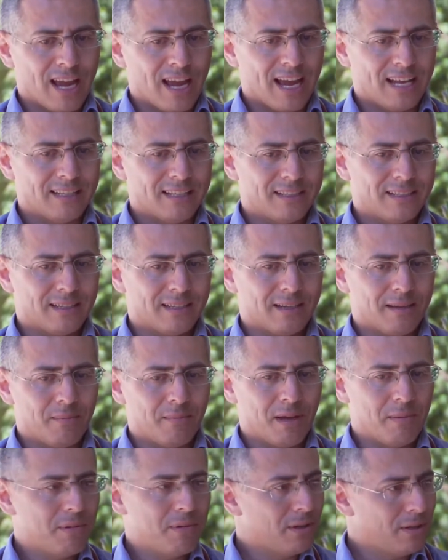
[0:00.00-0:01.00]
And
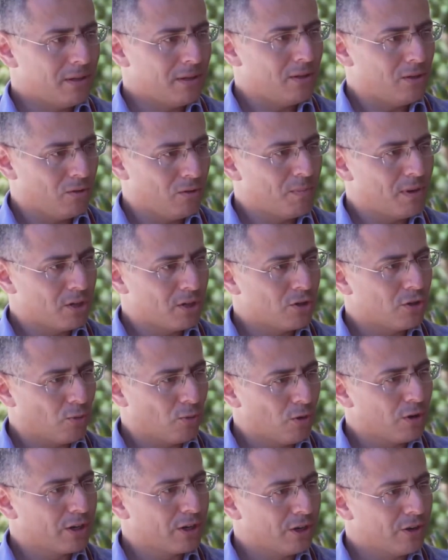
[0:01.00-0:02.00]
maybe you mentioned
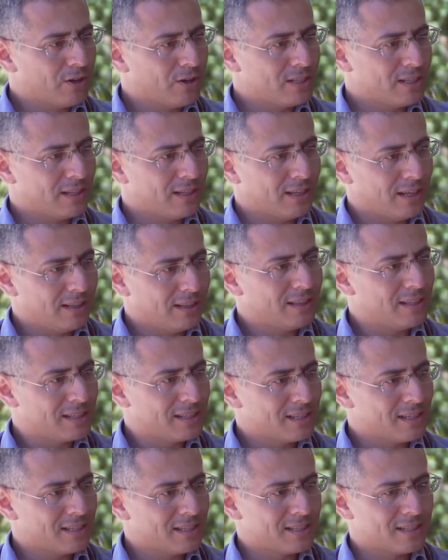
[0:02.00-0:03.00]
organoids, and
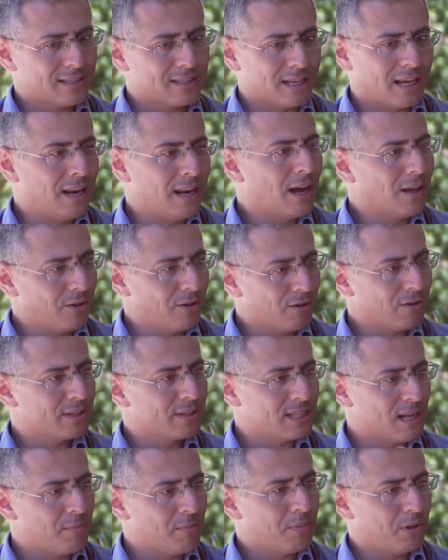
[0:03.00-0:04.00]
this is another
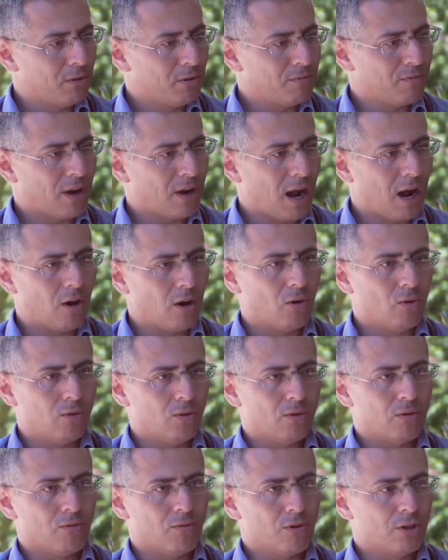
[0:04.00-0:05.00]
example of how
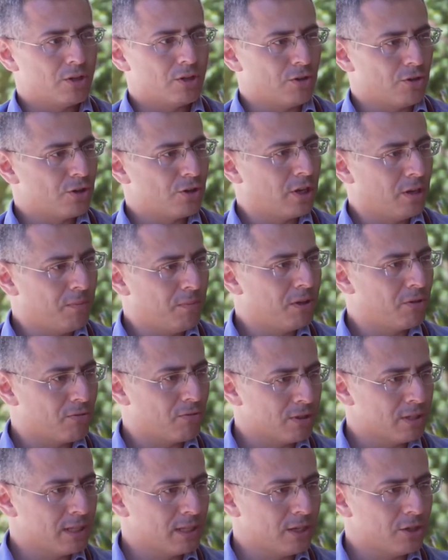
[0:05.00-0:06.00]
research can be
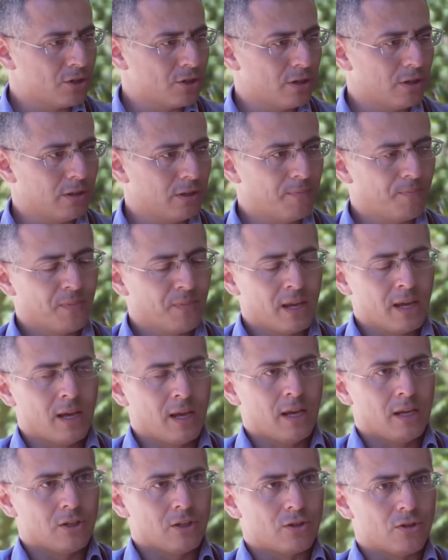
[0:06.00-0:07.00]
translational.
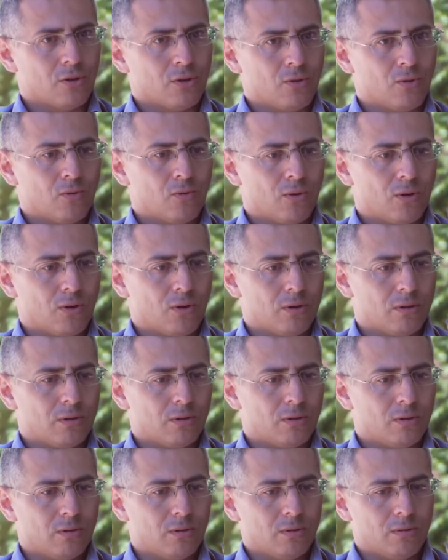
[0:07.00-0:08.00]
So
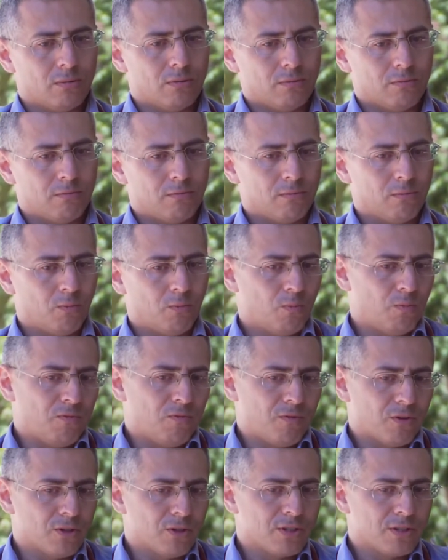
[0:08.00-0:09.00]

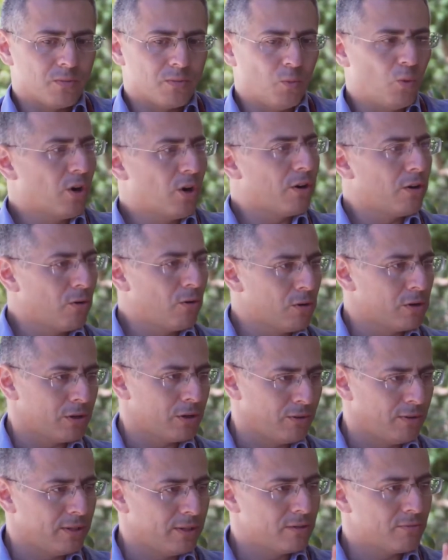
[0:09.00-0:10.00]
first, what are
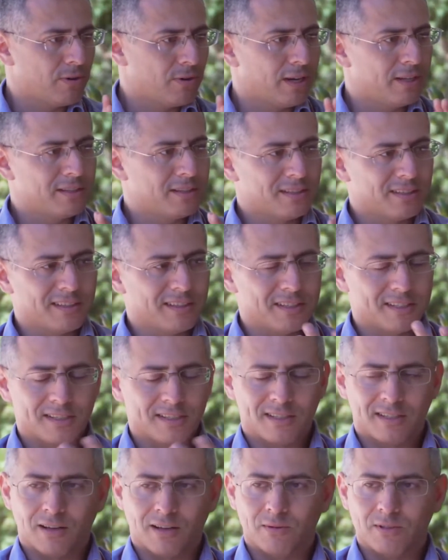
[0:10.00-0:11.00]
organoids, right? This
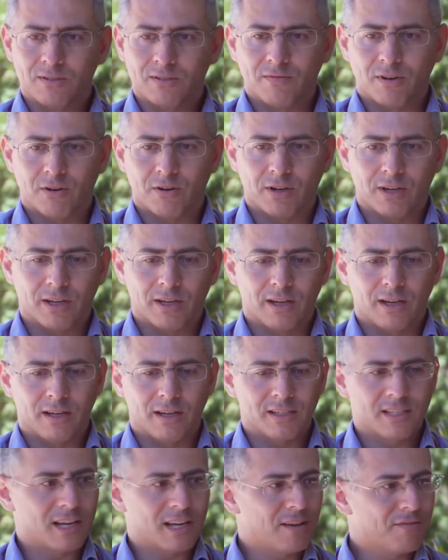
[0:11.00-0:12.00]
sounds very
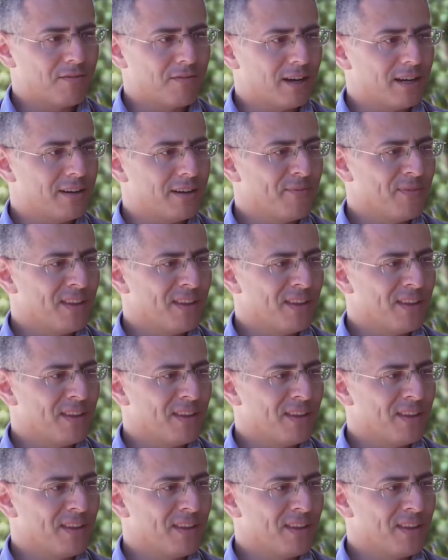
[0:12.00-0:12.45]
sci-fi.